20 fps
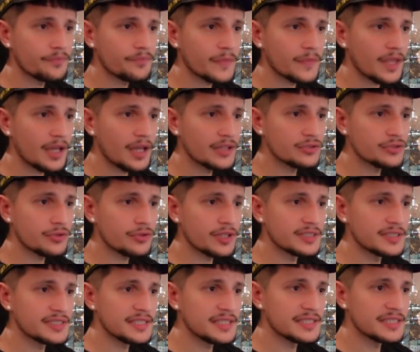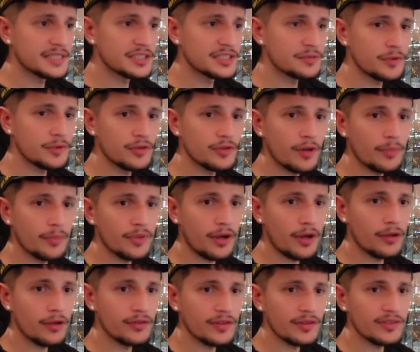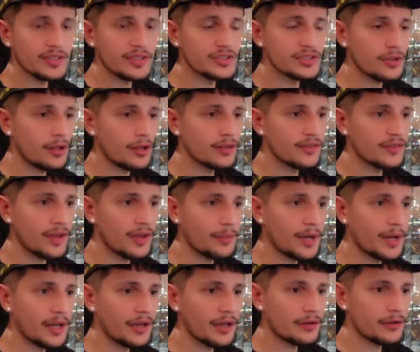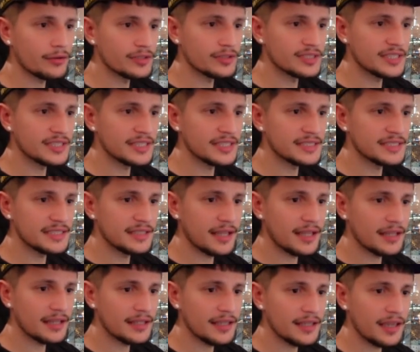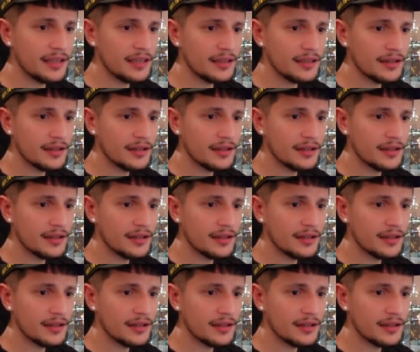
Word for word: As you can see, since we topped out at this all-time high around 69K,